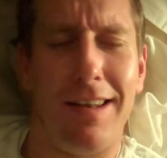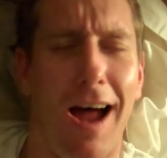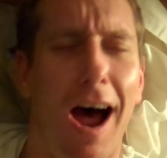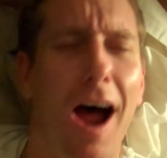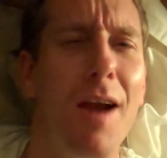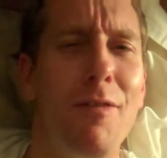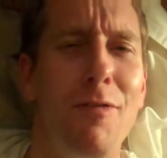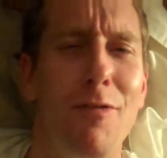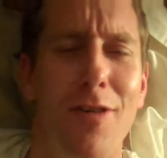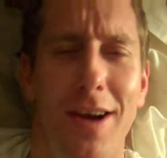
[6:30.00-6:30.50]

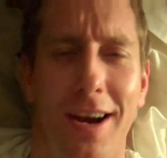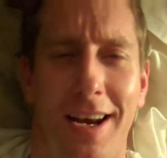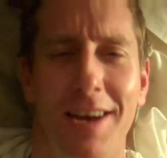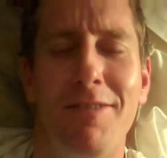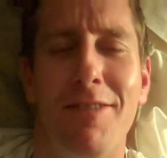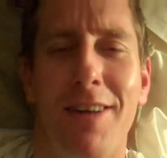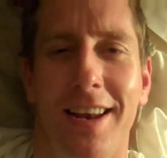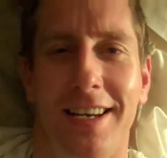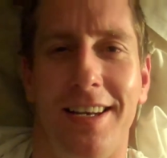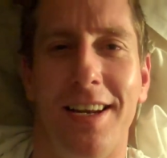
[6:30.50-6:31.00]
I really,
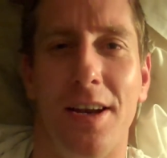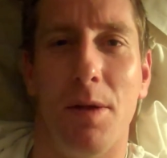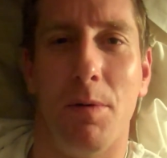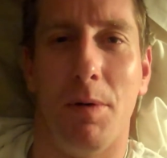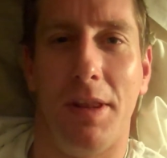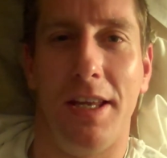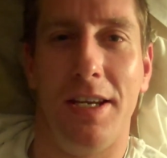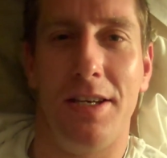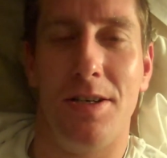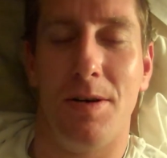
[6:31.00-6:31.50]
really don't know
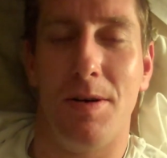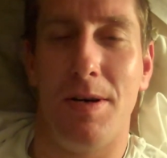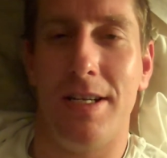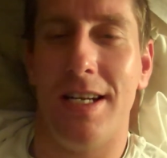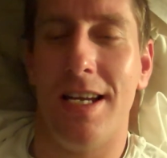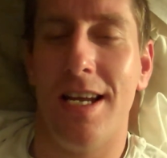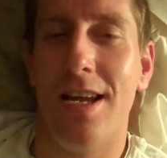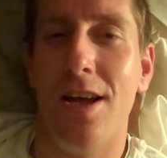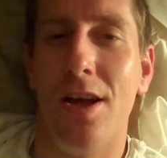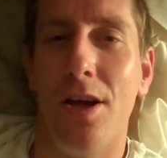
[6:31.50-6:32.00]
what the issue
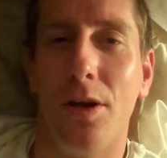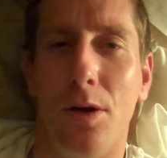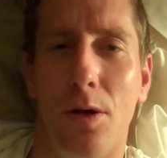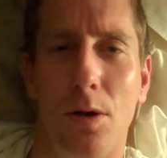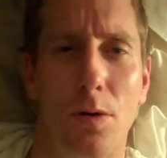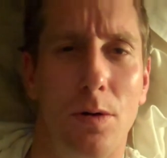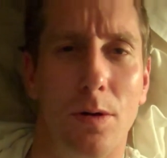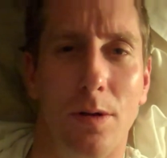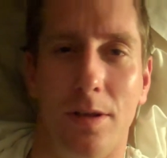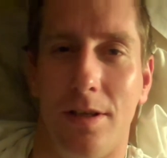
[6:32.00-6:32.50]
is.
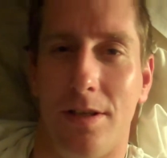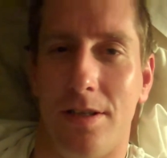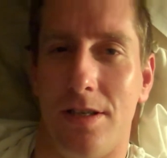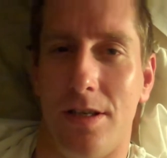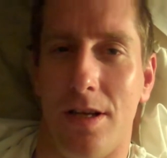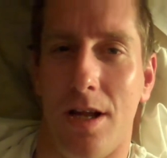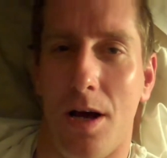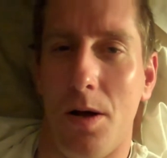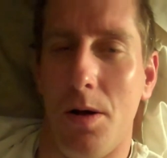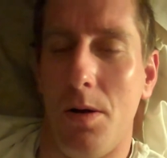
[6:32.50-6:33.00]
Google
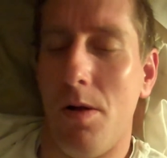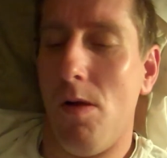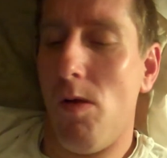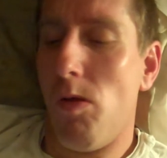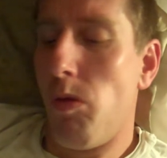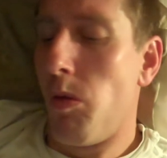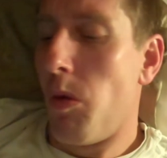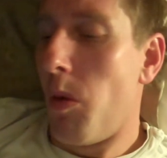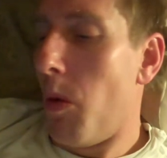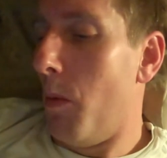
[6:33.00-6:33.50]
doesn't know.
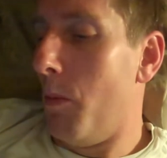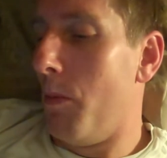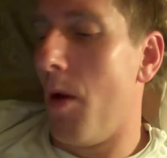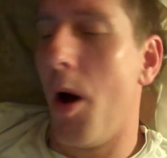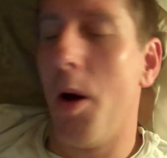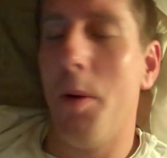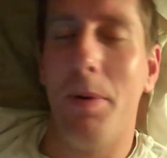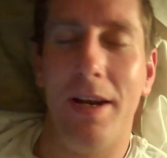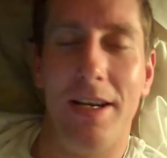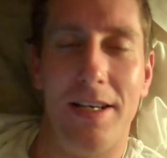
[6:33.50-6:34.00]

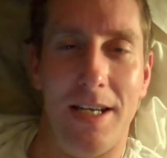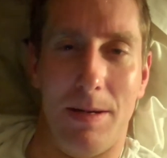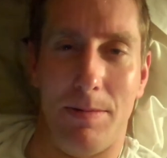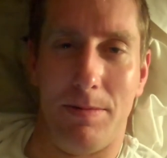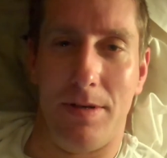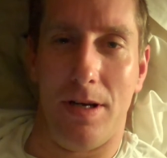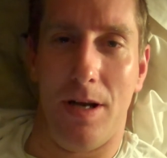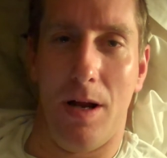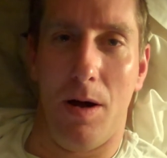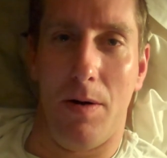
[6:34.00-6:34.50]
Nobody seems
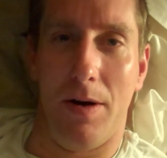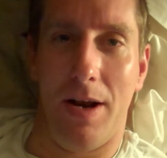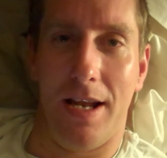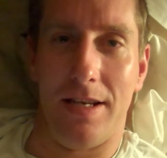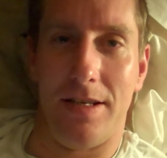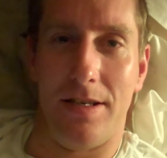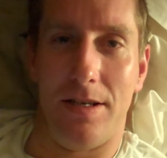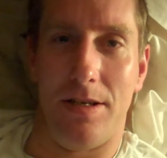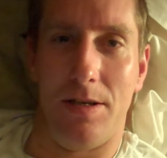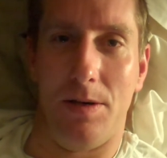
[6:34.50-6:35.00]
to know an
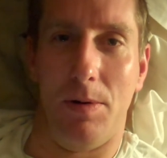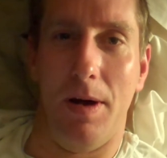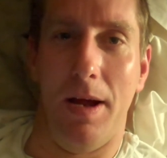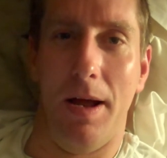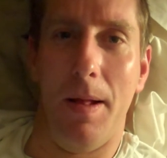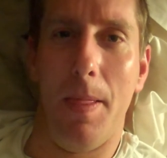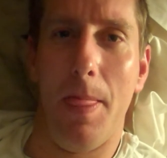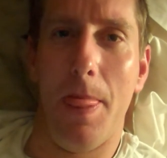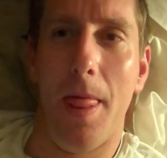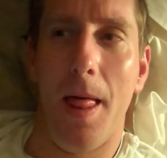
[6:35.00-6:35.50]
answer to
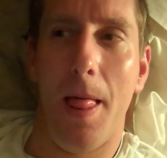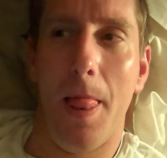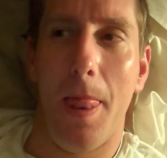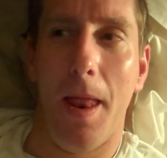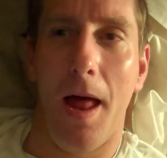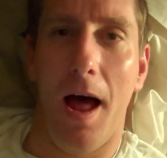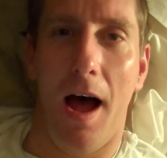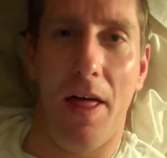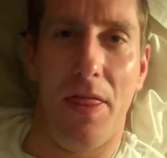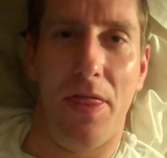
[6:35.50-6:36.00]
it.
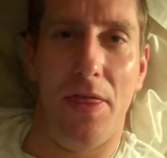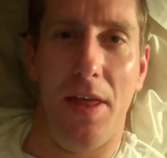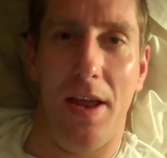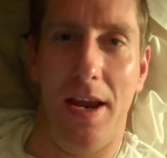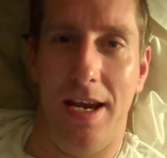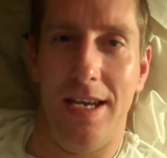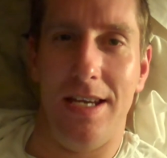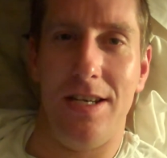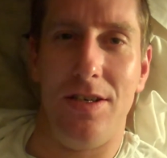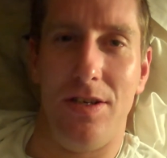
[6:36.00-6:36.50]
I
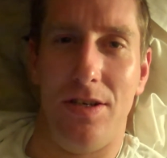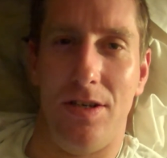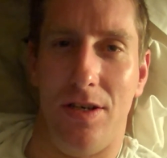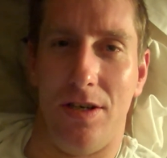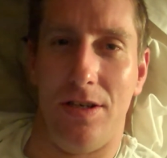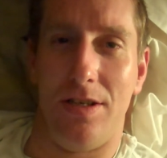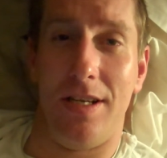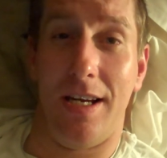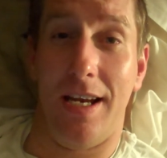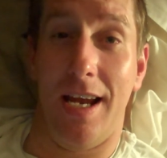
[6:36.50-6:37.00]
think it's
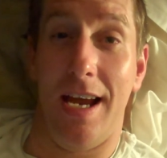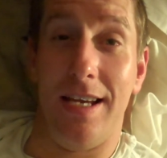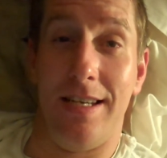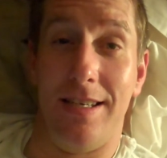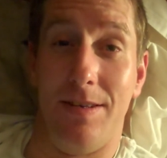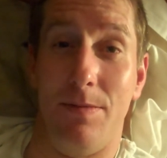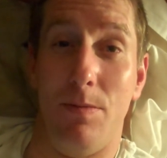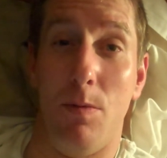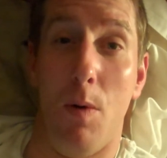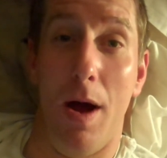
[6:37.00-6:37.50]
just a
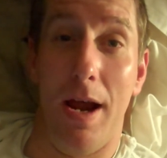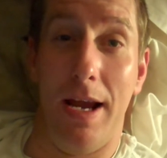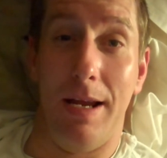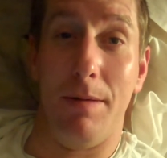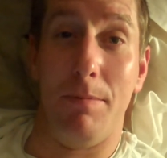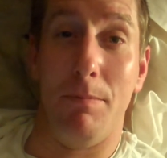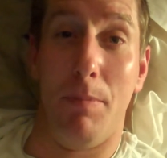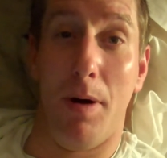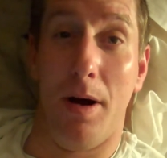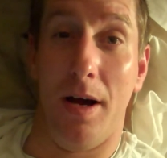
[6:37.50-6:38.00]
case of wait
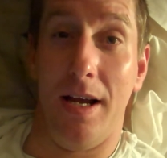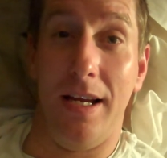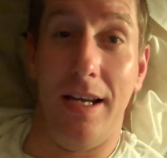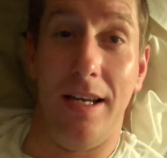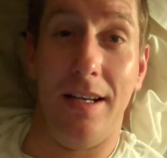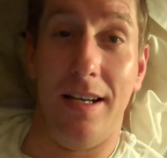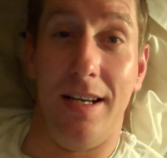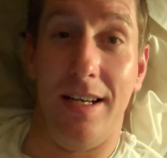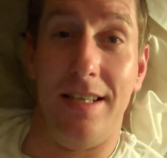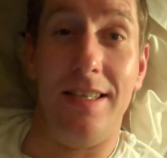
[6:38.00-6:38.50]
and buy
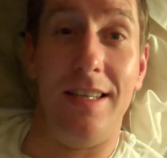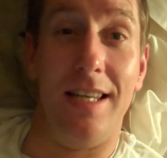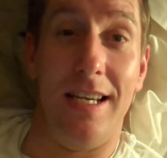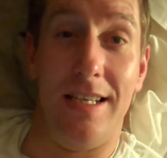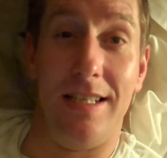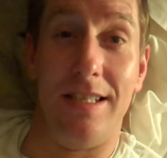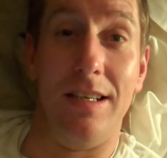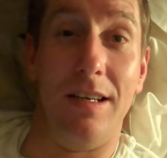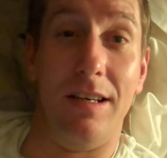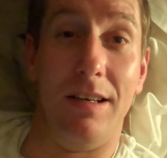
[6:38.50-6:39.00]
a
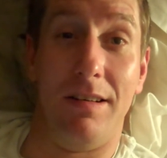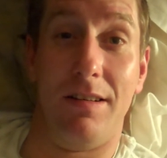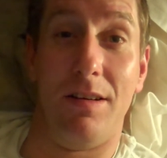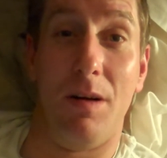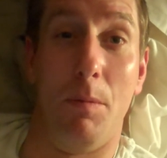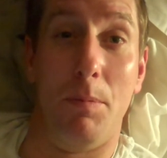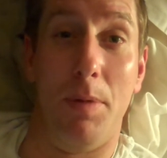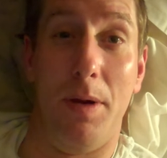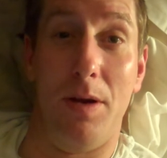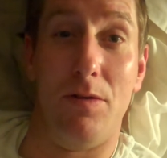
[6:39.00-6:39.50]
decent
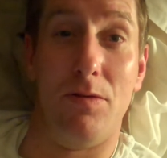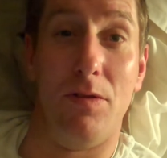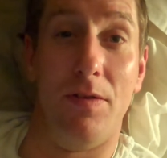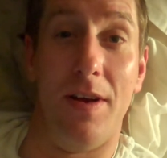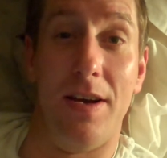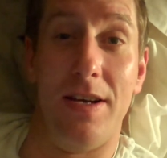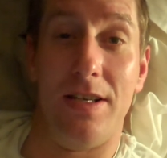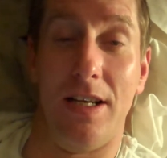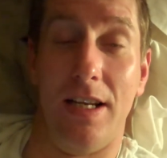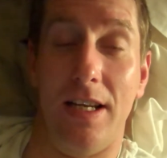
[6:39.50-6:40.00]
computer
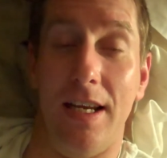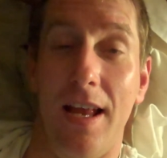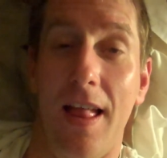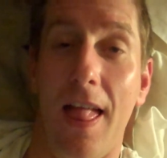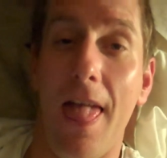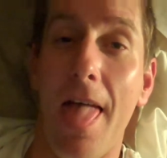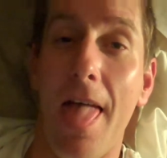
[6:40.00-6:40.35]
eventually.